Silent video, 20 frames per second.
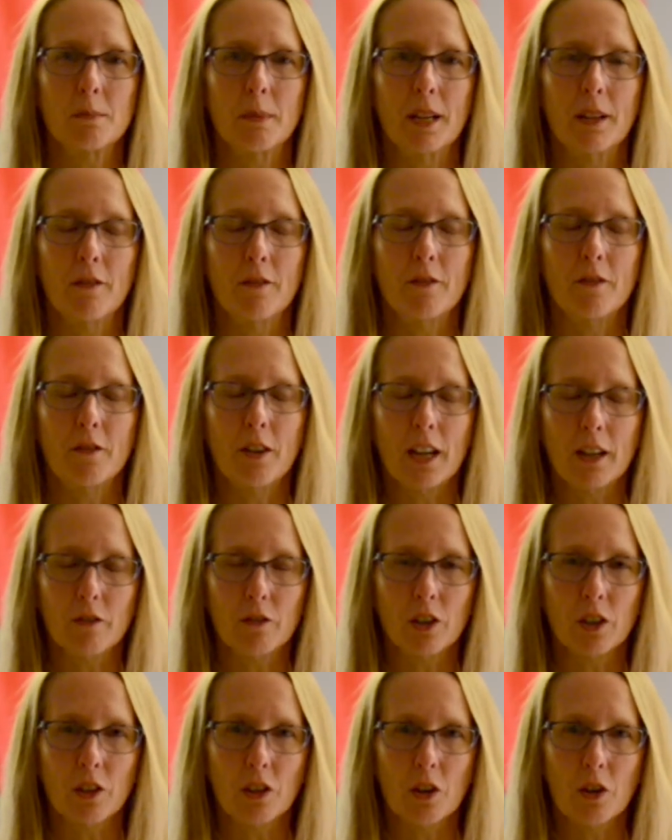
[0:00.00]
My
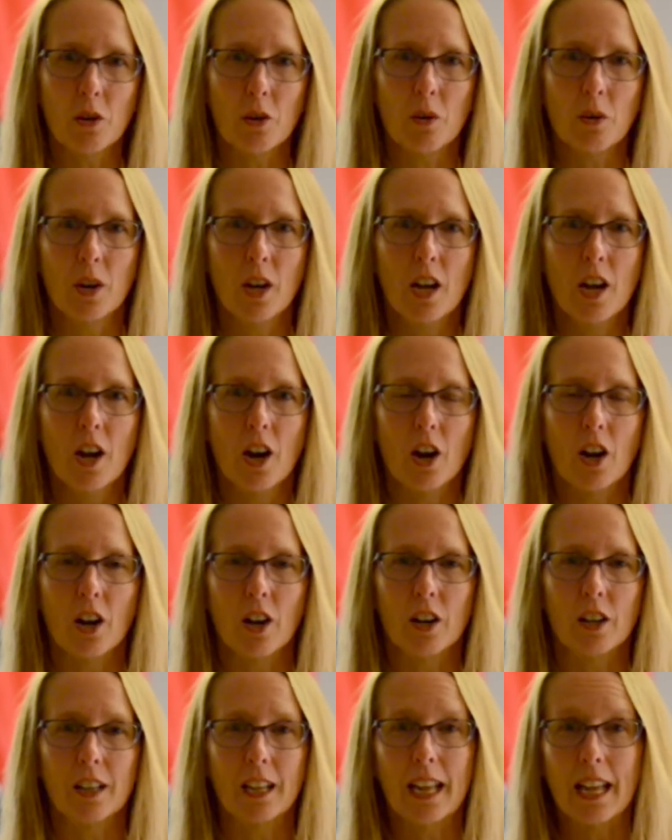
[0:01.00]
favorite, though,
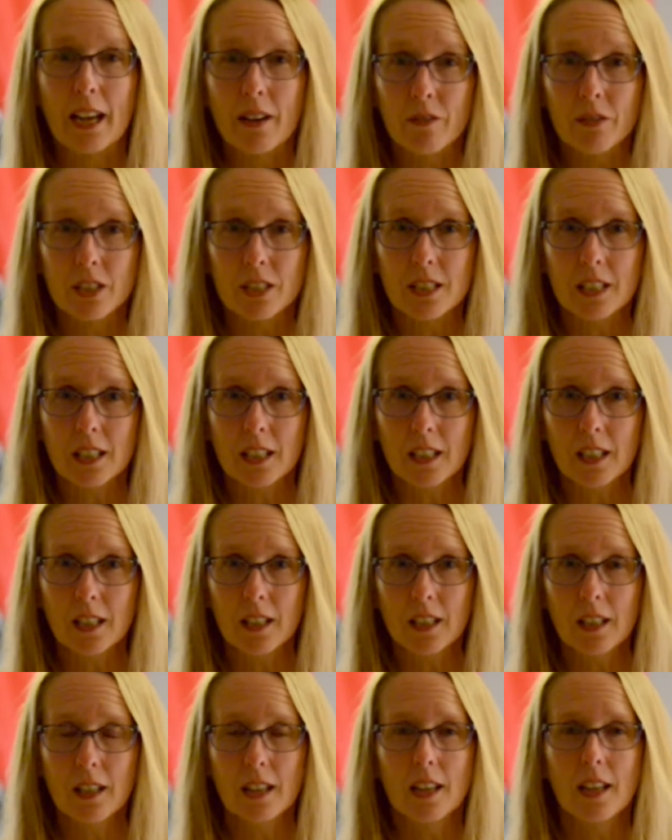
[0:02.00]
are
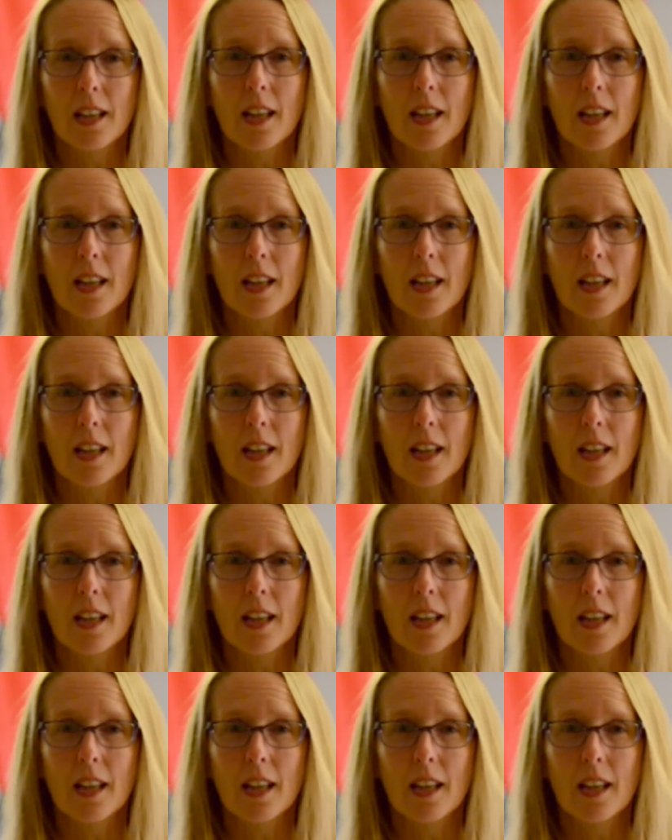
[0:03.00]
canvassing